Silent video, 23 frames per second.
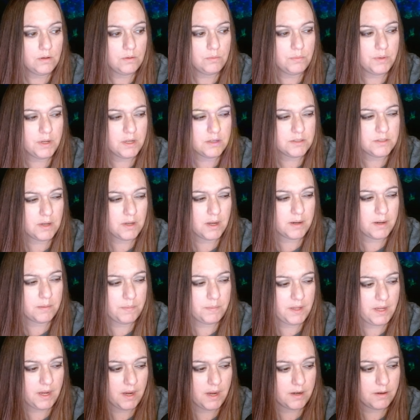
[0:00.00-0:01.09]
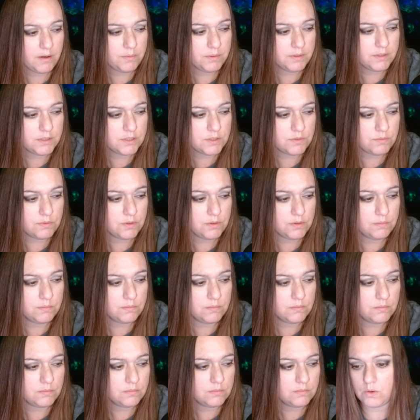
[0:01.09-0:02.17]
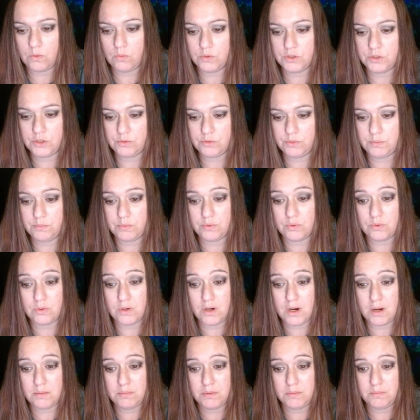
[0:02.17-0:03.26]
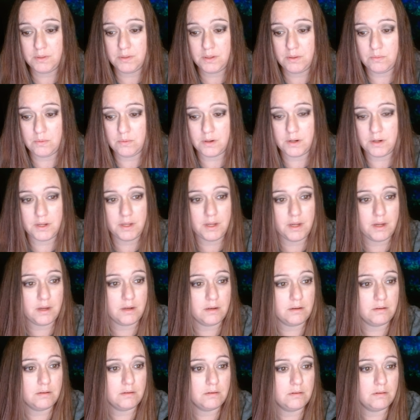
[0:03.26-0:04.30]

We also had a piano in this room, which we probably want again,